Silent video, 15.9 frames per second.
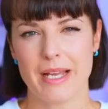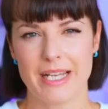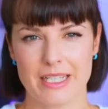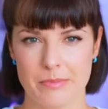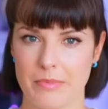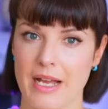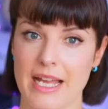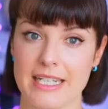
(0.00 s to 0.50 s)

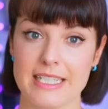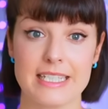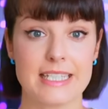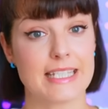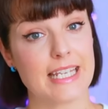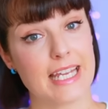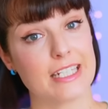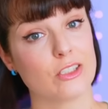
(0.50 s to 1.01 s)
combining
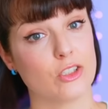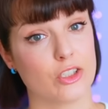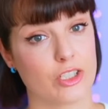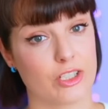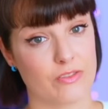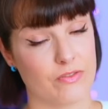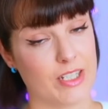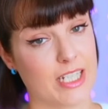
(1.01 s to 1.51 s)
standalone
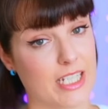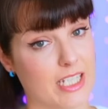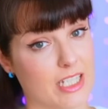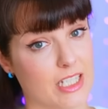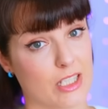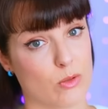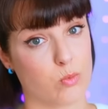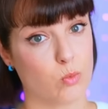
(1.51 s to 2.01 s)

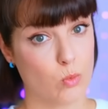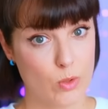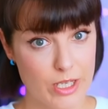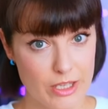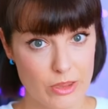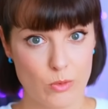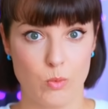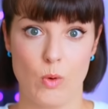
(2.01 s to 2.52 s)
convenience
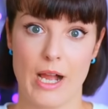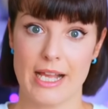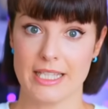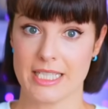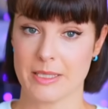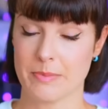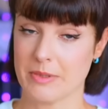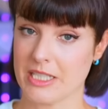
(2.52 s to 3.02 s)
with
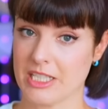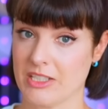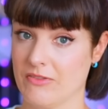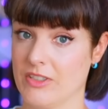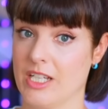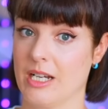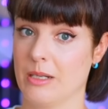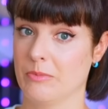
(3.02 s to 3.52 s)
wireless P C
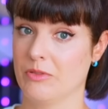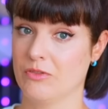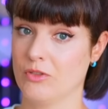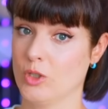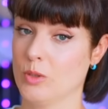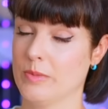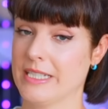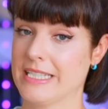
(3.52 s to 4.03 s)
V R
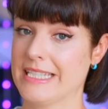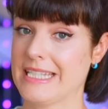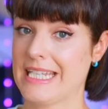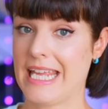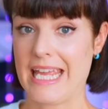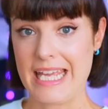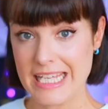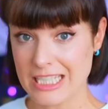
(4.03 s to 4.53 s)
performance
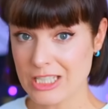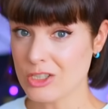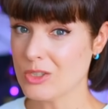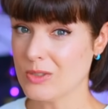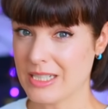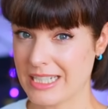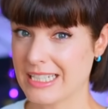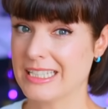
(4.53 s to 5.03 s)
and a
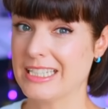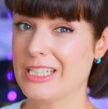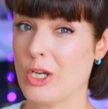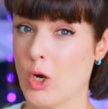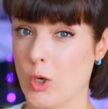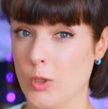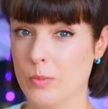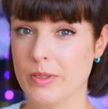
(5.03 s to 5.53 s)
uniquely
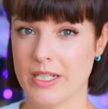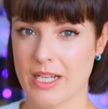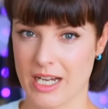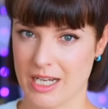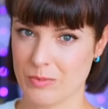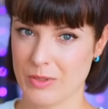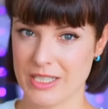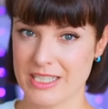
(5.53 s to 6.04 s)
open
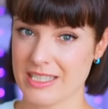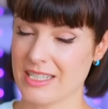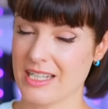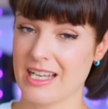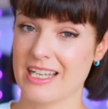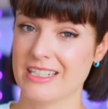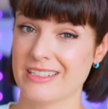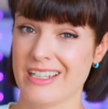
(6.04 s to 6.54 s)
hardware
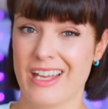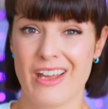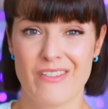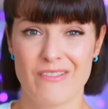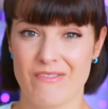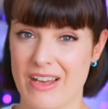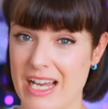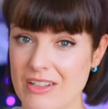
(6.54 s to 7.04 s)
design,
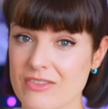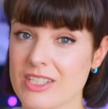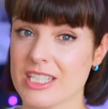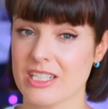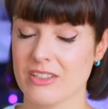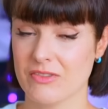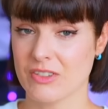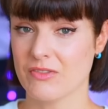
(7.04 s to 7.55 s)
Valve is
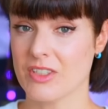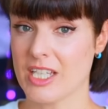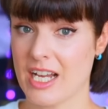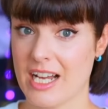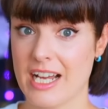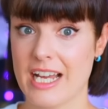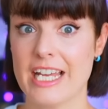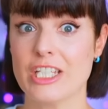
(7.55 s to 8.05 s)
giving V
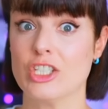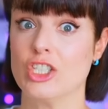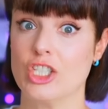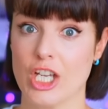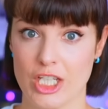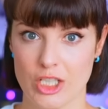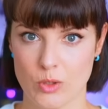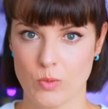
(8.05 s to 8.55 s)
R a
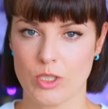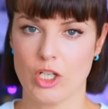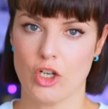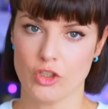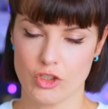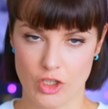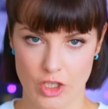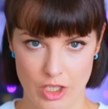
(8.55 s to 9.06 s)
genuine
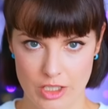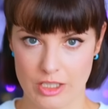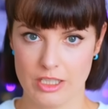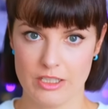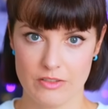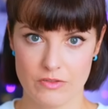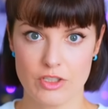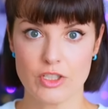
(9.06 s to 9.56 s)

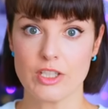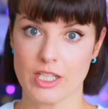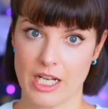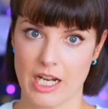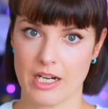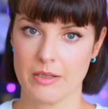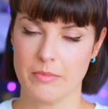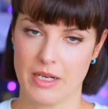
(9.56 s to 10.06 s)
alternative to the
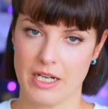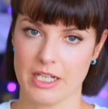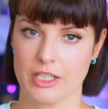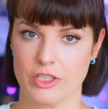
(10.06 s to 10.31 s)
current market